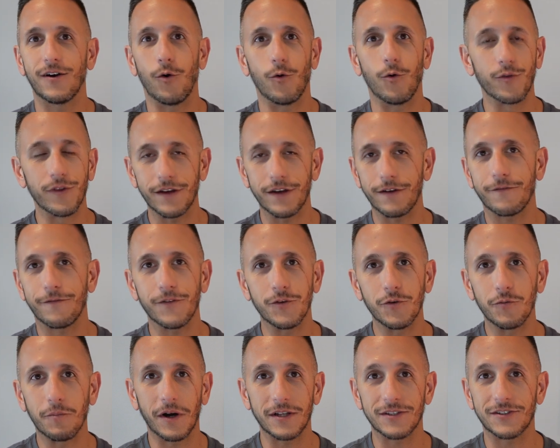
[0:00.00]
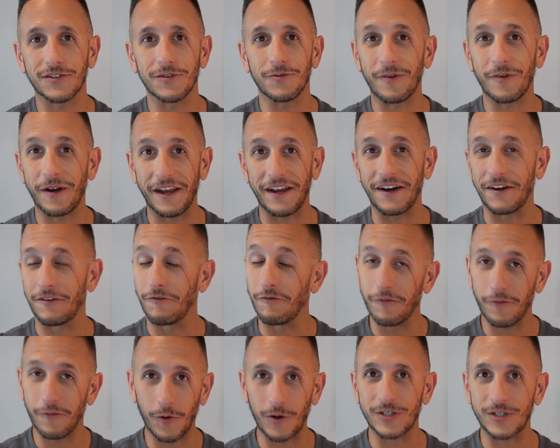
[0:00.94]
only a few months away,
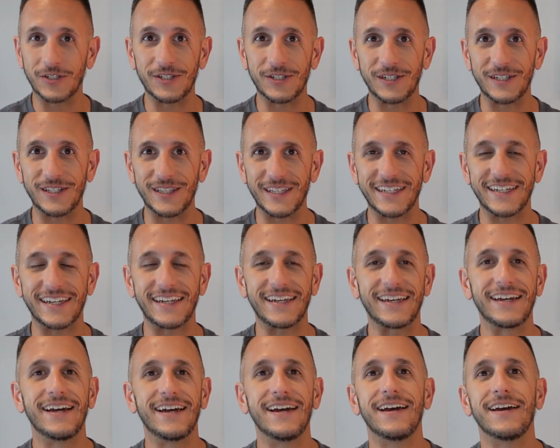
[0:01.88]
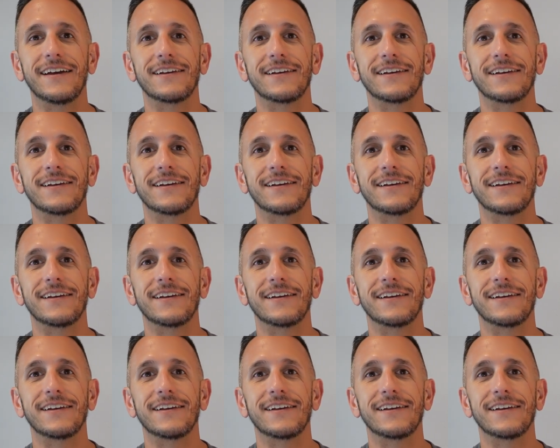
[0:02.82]
unfortunately.